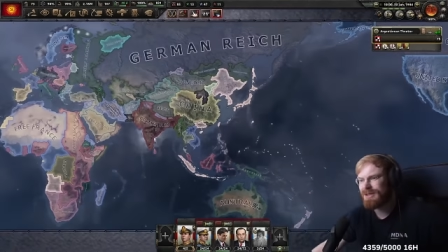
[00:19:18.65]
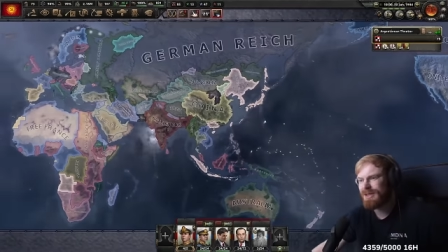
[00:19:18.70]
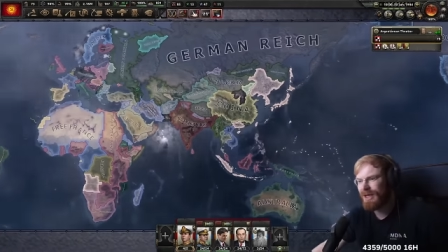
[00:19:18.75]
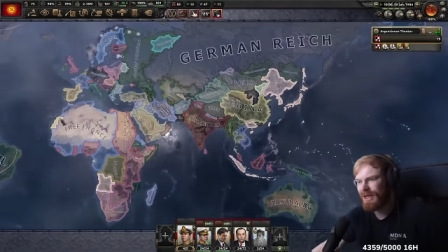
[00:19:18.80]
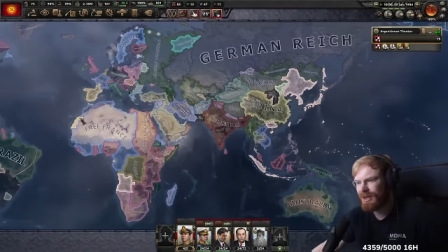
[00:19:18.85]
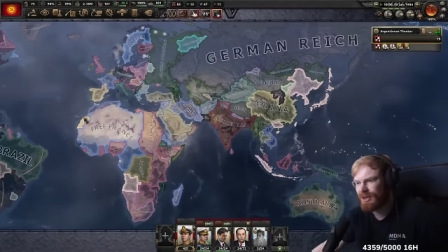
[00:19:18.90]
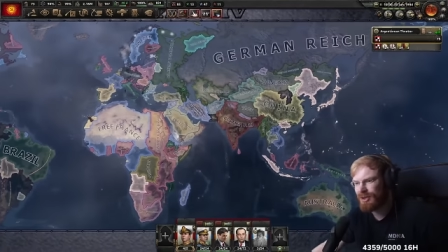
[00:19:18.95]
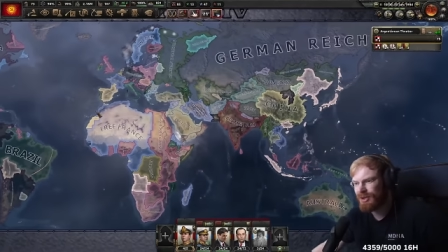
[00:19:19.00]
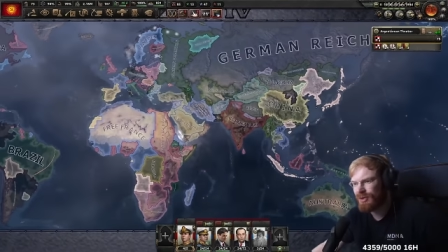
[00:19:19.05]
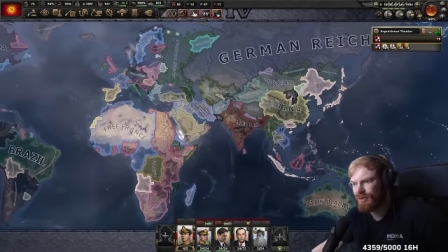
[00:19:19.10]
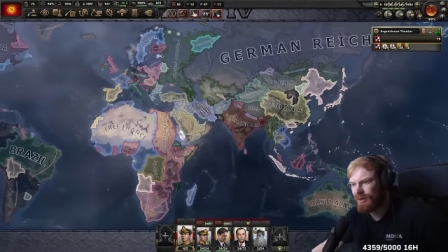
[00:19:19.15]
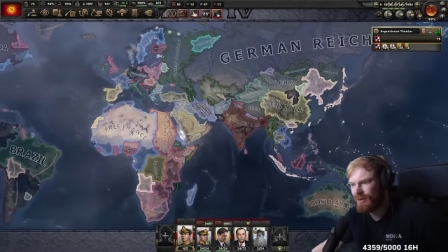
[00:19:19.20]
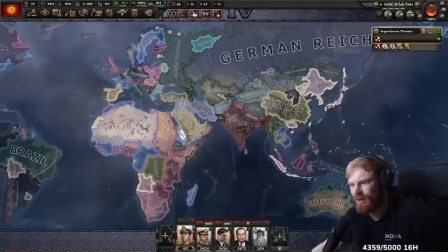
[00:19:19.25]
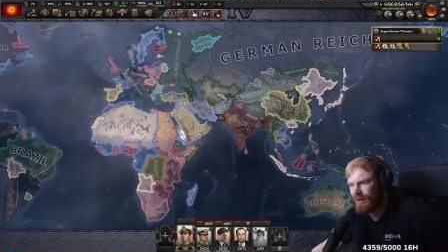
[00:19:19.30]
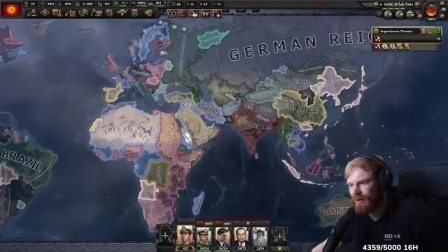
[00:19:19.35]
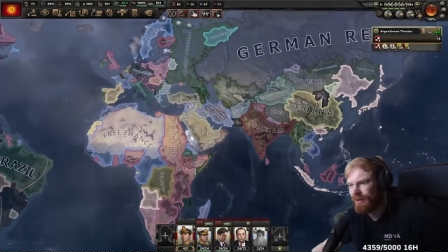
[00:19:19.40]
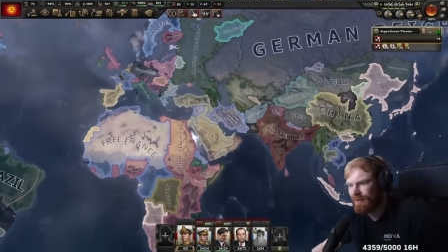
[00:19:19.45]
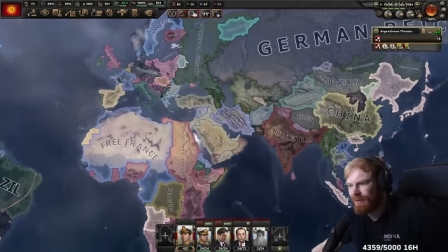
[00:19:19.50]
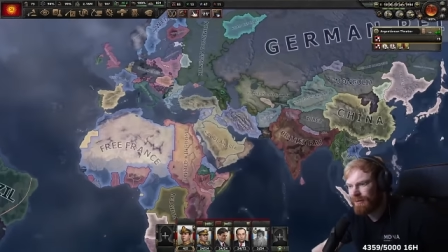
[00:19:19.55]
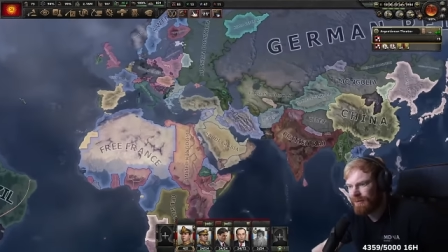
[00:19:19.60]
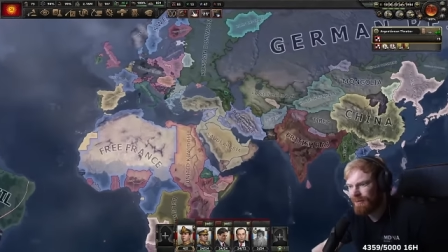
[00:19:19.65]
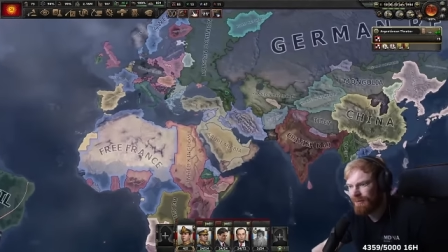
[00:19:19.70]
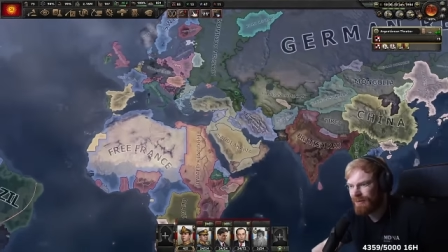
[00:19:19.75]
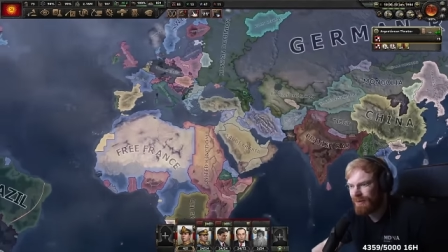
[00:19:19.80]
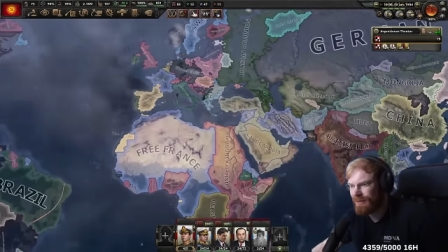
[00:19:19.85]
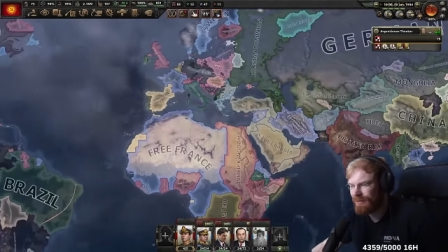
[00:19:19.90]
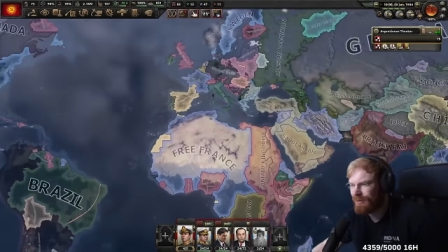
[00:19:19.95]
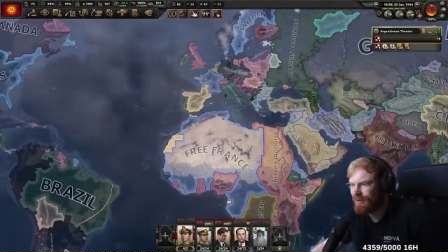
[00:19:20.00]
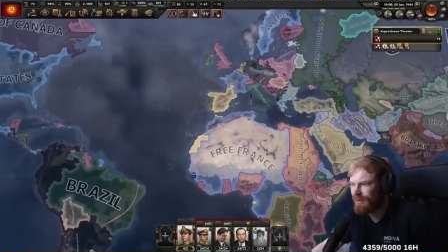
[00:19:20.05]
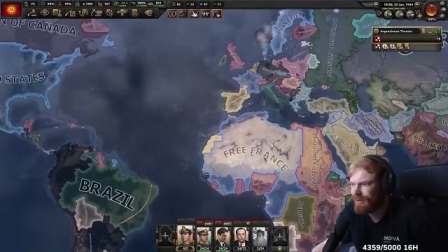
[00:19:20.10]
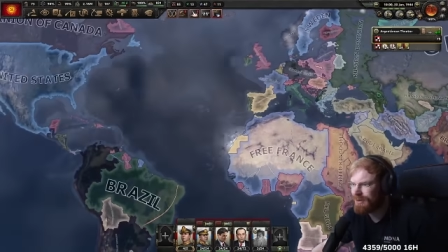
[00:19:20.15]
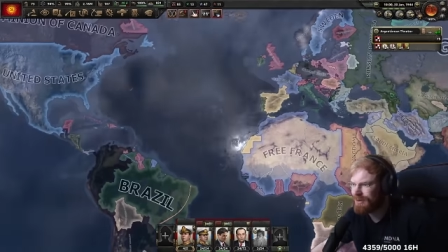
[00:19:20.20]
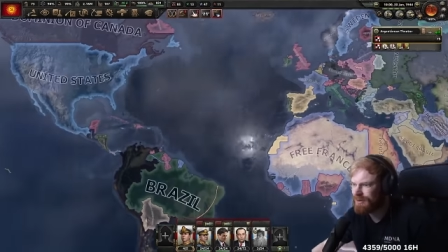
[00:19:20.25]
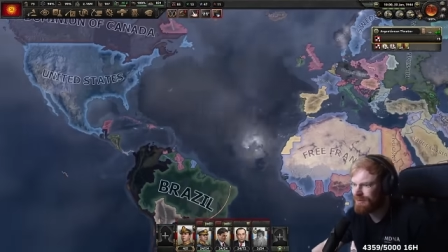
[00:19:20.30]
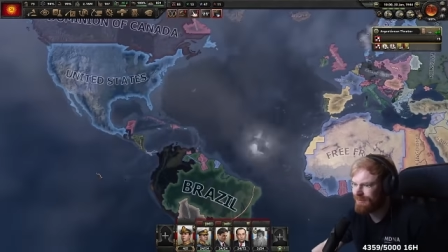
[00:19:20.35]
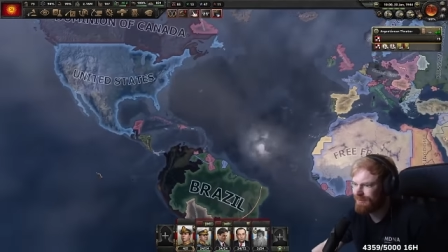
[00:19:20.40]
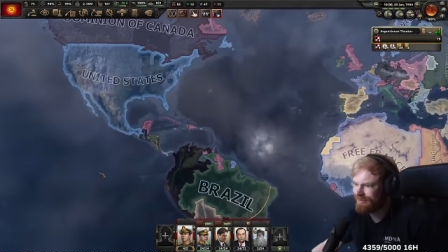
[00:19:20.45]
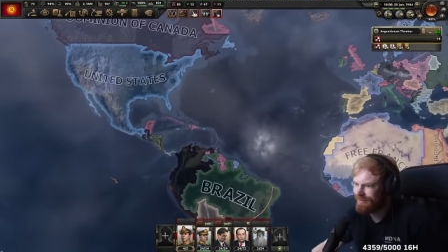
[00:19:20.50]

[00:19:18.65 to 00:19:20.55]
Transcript: Yeah, sure, Alter. Natürlich.